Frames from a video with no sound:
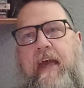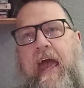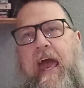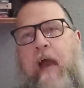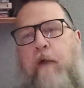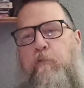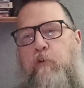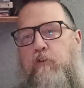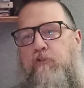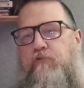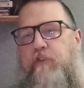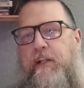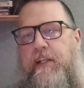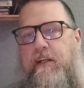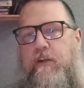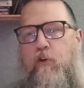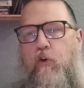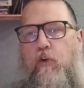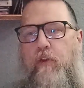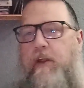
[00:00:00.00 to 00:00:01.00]
And what was
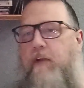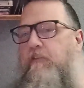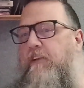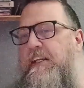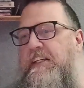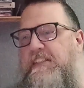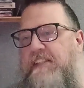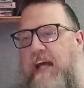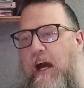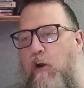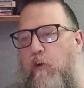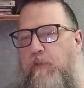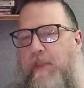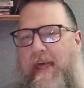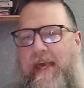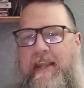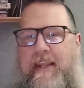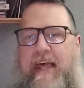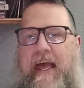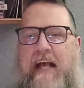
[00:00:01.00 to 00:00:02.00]
really cool, they released Now and
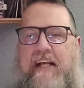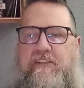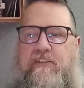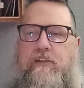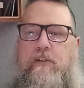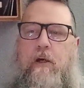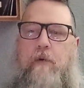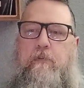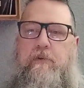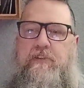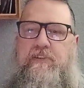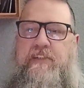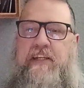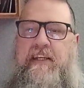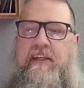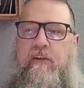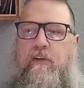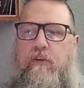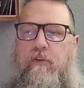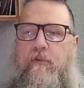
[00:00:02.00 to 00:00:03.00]
Then as a double
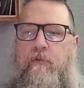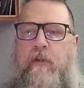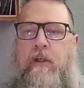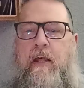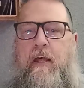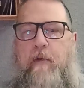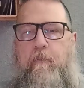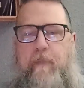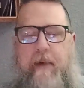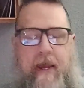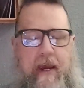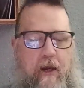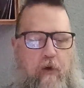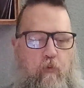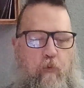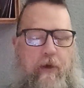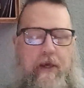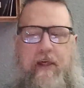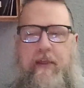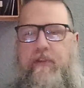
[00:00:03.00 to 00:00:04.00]
single,
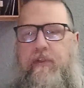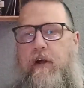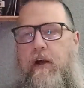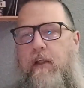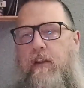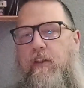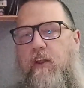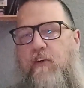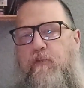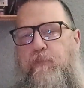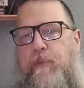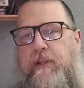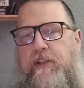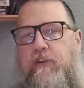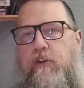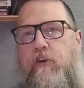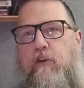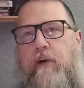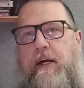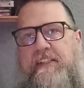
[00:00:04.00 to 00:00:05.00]
paired with Love Me
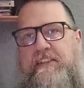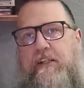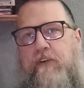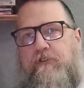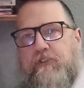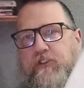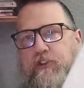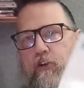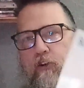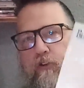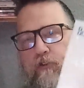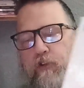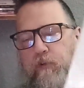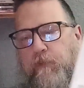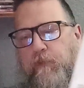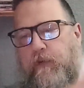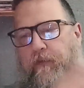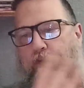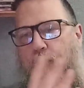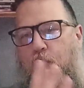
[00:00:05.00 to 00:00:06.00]
Do, as I was showing you
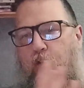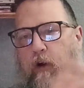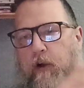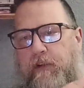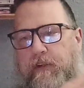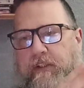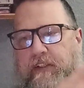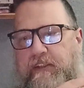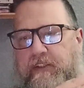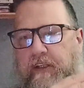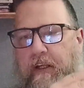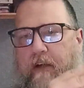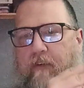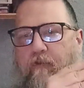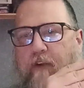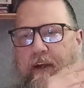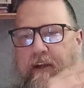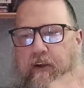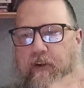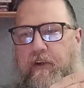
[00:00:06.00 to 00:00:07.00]
before on this
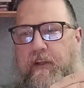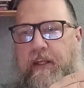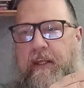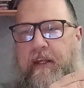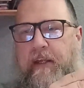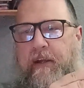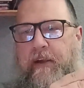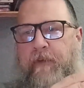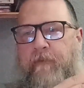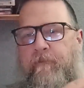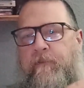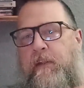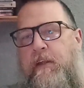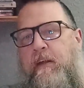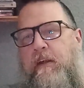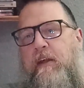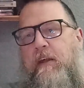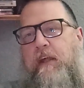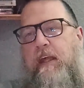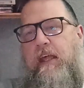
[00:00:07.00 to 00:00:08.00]
record here,
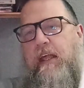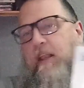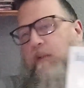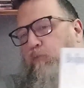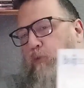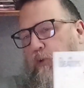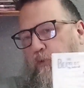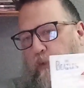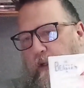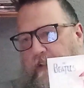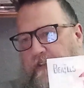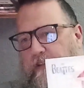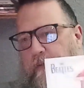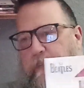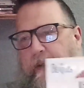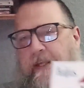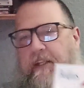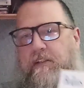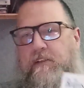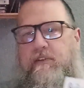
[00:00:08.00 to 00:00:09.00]
which was the
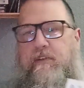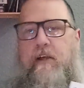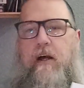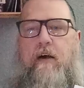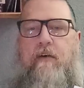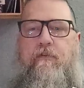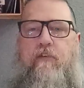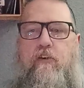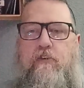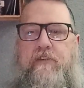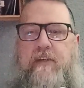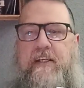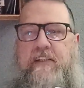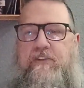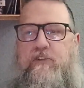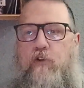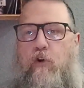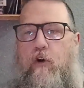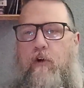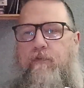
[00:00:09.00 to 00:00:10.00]
Beatles' first hit
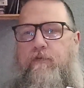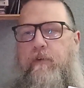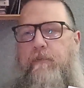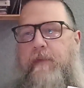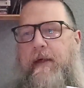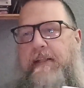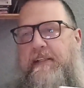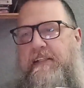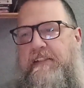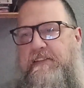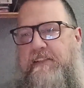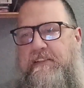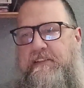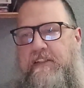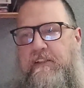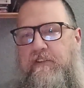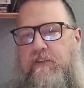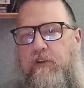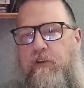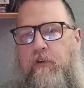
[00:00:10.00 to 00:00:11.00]
song from
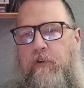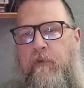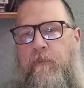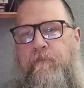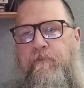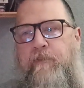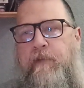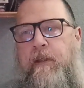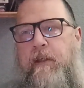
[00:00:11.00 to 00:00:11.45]
1962.